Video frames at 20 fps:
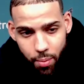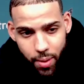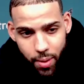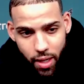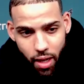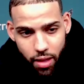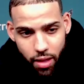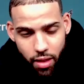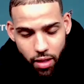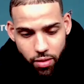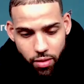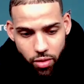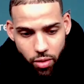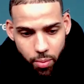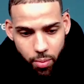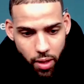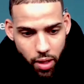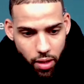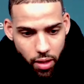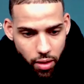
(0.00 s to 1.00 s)
mean, I think for
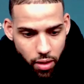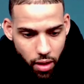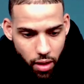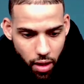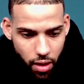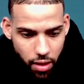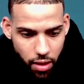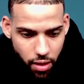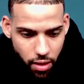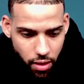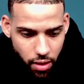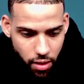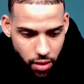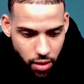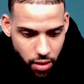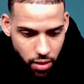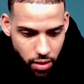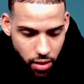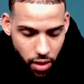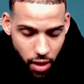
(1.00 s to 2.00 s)
me, I think
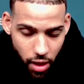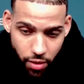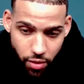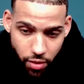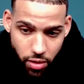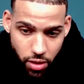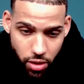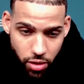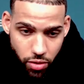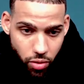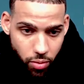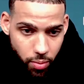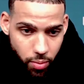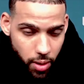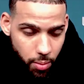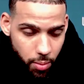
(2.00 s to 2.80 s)
not even just for me,